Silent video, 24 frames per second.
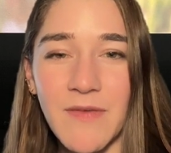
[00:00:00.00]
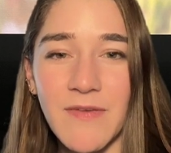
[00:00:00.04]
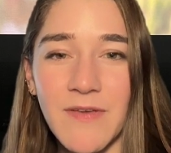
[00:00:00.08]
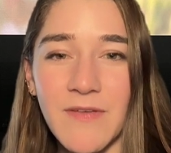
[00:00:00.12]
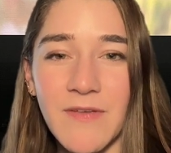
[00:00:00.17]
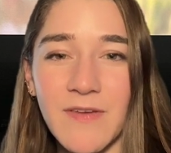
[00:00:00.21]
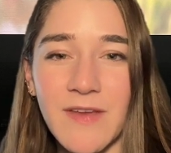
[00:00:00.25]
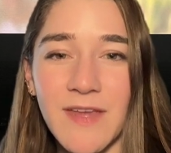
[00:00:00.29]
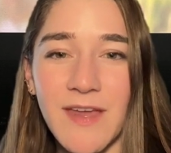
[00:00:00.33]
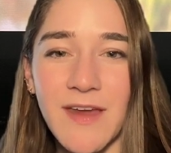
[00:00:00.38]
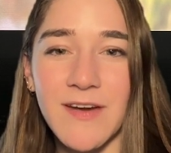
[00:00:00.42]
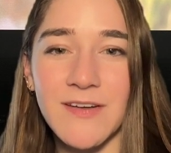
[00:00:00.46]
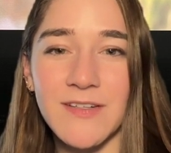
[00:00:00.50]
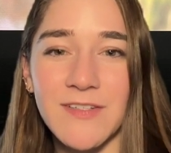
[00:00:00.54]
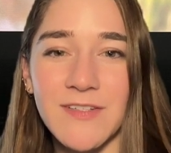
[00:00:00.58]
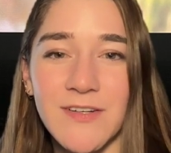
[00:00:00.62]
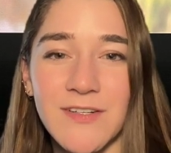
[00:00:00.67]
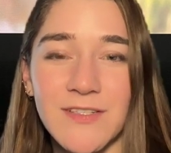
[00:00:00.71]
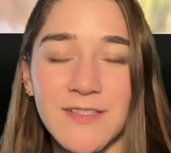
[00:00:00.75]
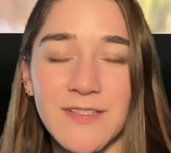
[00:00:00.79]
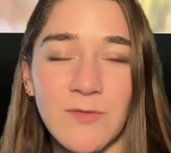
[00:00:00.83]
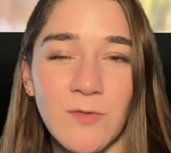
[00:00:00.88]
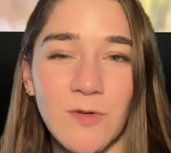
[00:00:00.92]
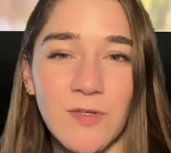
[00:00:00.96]
My favorite
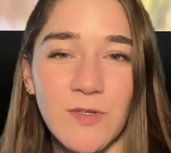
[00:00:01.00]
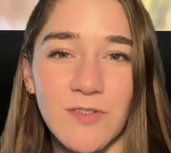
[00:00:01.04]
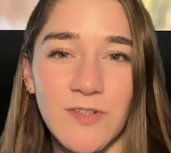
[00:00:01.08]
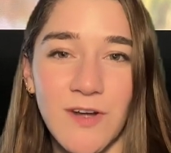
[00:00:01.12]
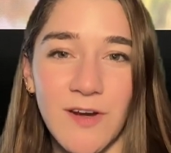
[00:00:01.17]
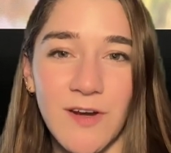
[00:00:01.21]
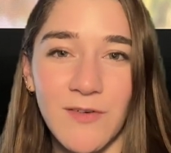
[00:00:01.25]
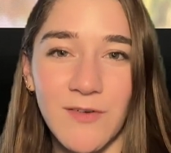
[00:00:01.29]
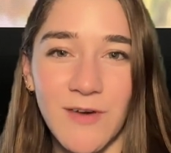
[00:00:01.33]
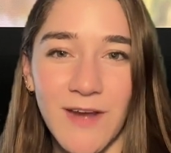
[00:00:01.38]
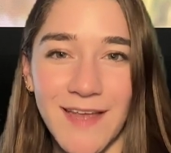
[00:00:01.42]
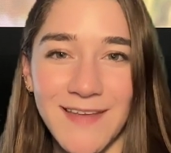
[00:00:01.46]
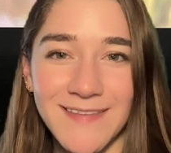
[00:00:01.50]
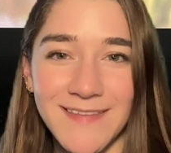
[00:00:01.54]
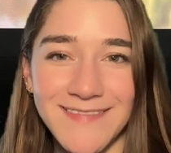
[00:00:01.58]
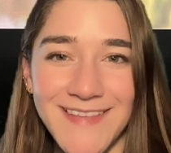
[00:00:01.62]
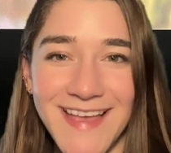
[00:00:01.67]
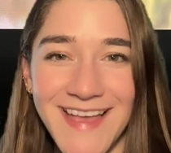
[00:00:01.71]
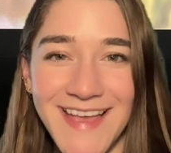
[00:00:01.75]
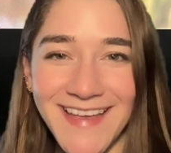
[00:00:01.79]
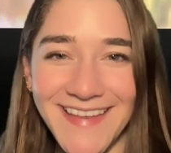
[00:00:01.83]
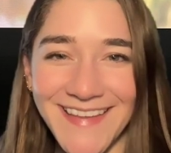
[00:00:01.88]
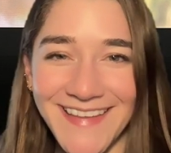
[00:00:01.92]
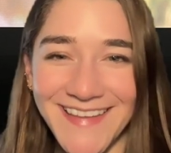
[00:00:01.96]
character is Lord John Grey.
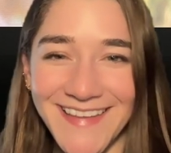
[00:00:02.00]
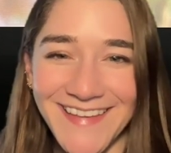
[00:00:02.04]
